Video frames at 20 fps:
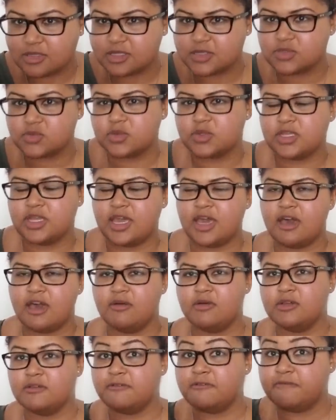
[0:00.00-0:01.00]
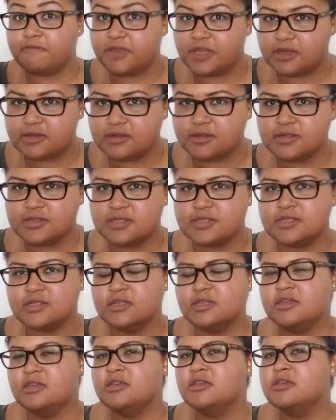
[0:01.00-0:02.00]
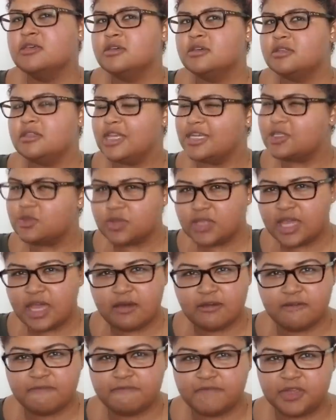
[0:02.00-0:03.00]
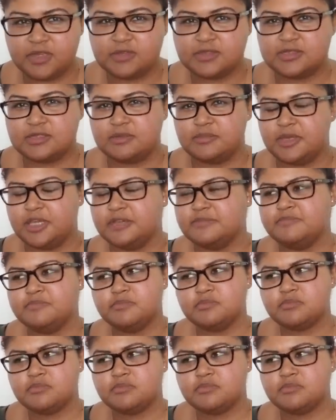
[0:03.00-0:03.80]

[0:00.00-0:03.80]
is really how it feels. That's really how it feels to me.